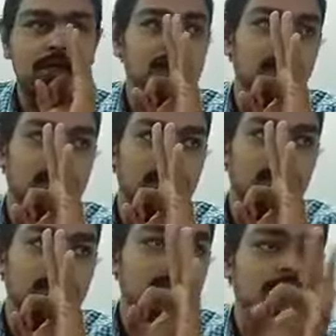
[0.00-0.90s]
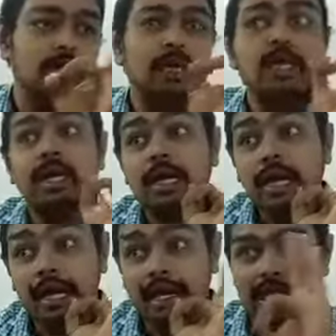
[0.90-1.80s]
Third, year
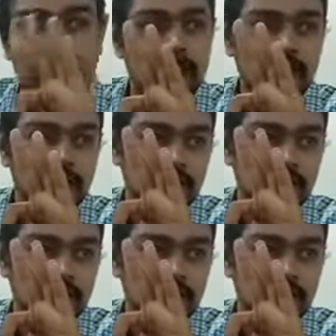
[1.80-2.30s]
end la,